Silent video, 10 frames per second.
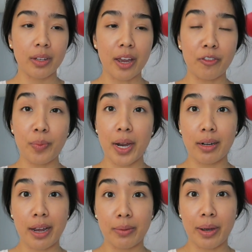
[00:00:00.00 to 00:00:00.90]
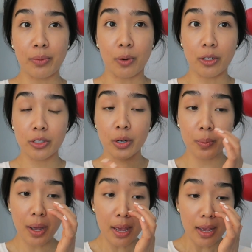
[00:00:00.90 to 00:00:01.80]
kind of pare down my
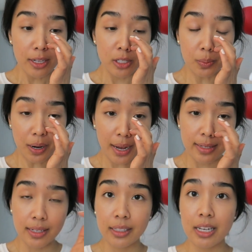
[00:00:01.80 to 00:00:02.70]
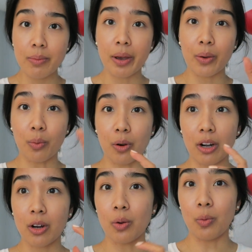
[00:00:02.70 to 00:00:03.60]
wardrobe. Surprisingly, my
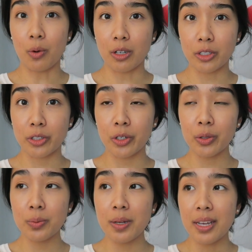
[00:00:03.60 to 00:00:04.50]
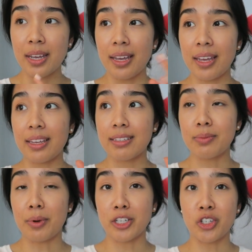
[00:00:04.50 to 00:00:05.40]
work wardrobe
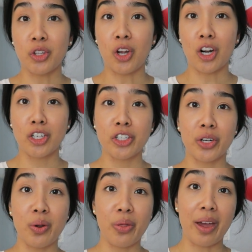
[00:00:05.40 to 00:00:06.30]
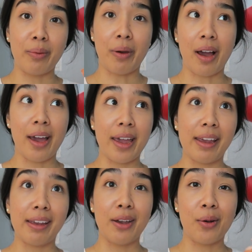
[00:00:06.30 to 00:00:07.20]
is much larger than
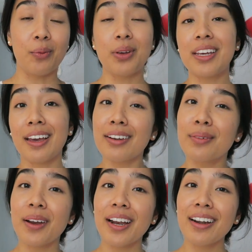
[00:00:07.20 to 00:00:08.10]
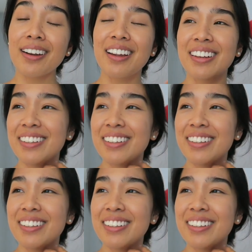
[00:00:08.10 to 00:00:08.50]
my weekend wear.